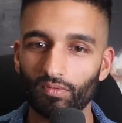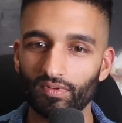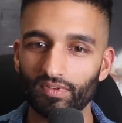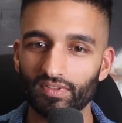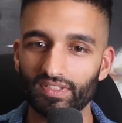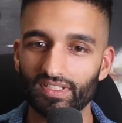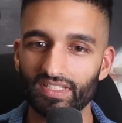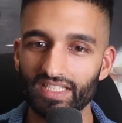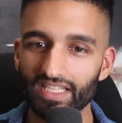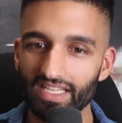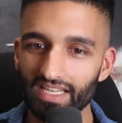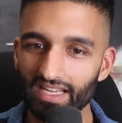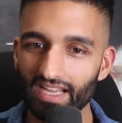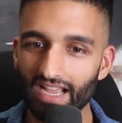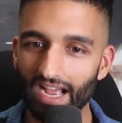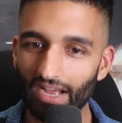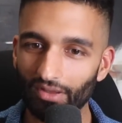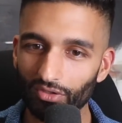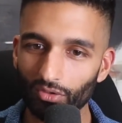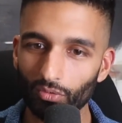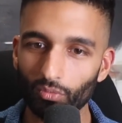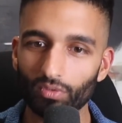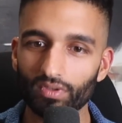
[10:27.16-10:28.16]
See
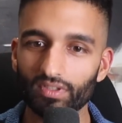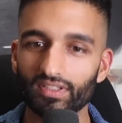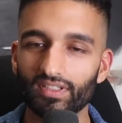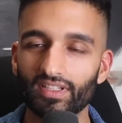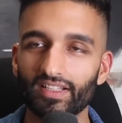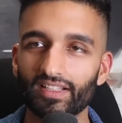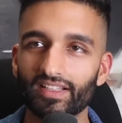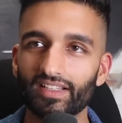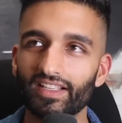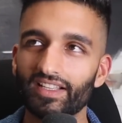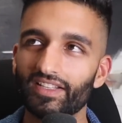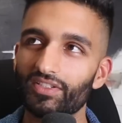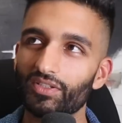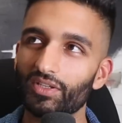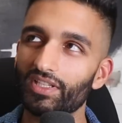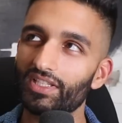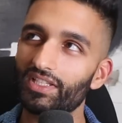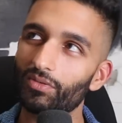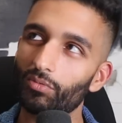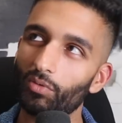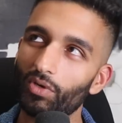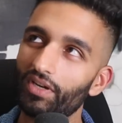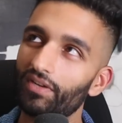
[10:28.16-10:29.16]
how the
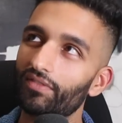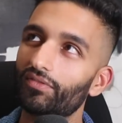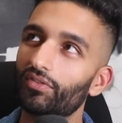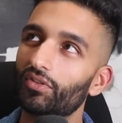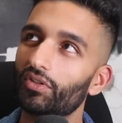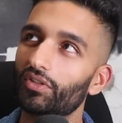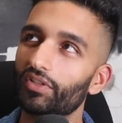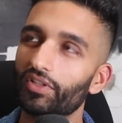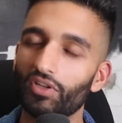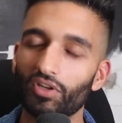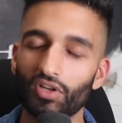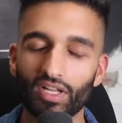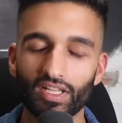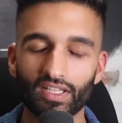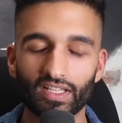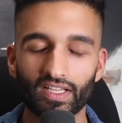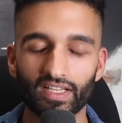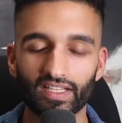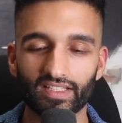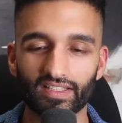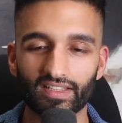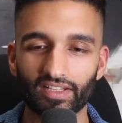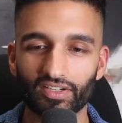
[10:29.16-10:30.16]
it's a wonderful, you know how
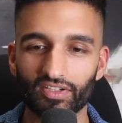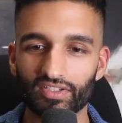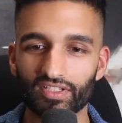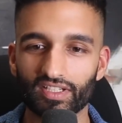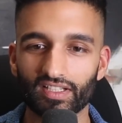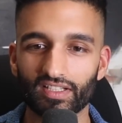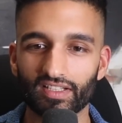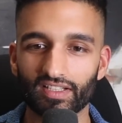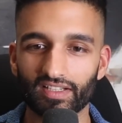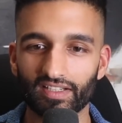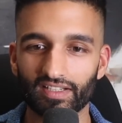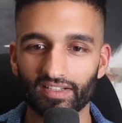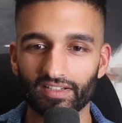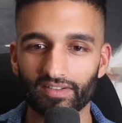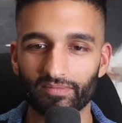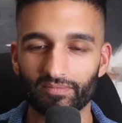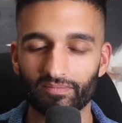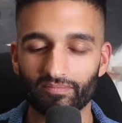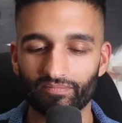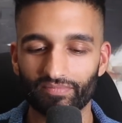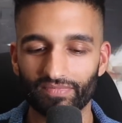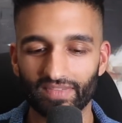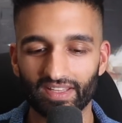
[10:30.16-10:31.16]
like there's a
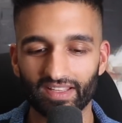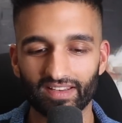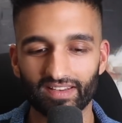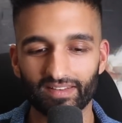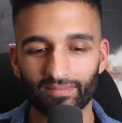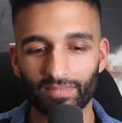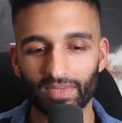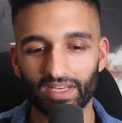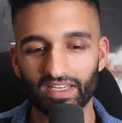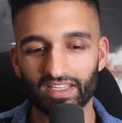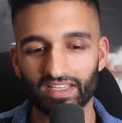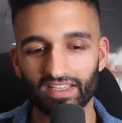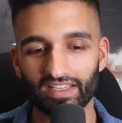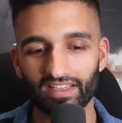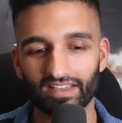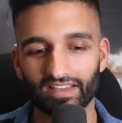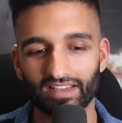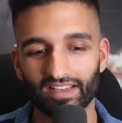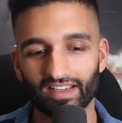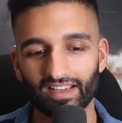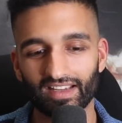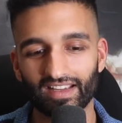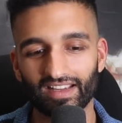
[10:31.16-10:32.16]
in many
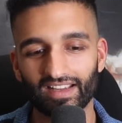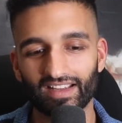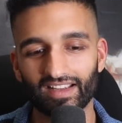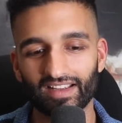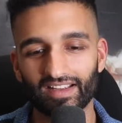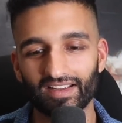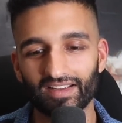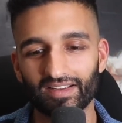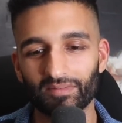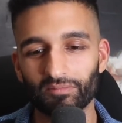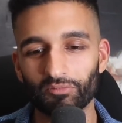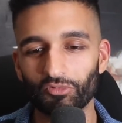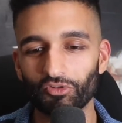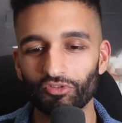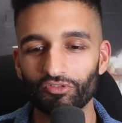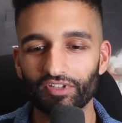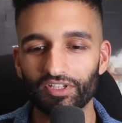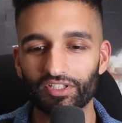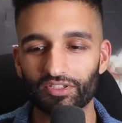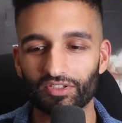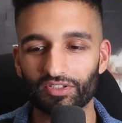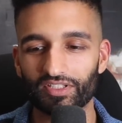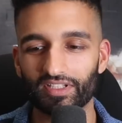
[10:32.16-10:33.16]

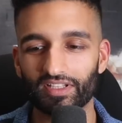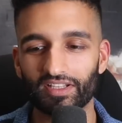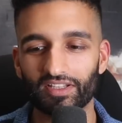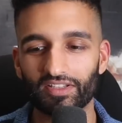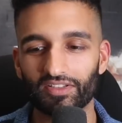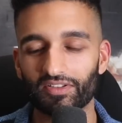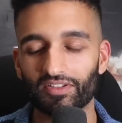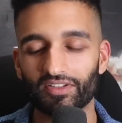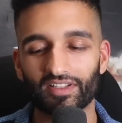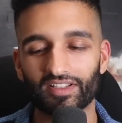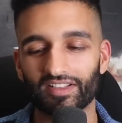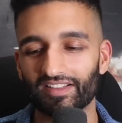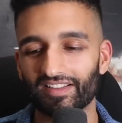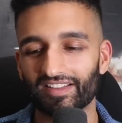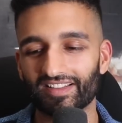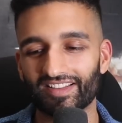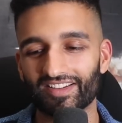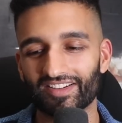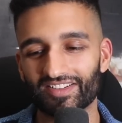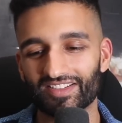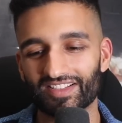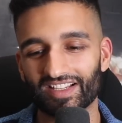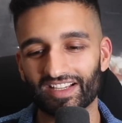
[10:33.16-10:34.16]
movies or things,
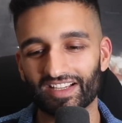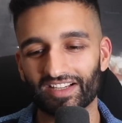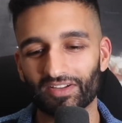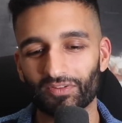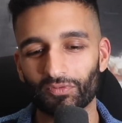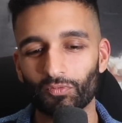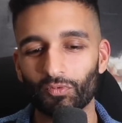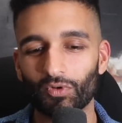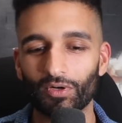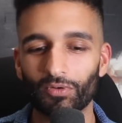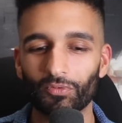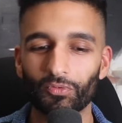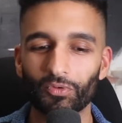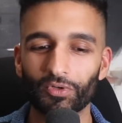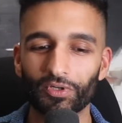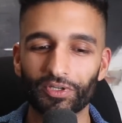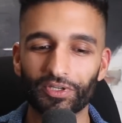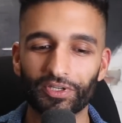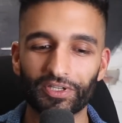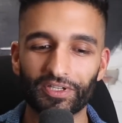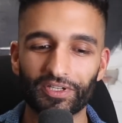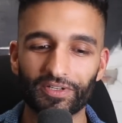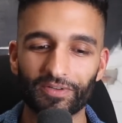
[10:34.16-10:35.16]
there's like what
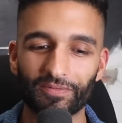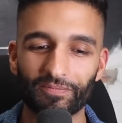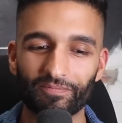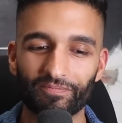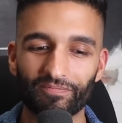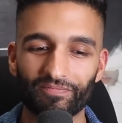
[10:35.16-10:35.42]
would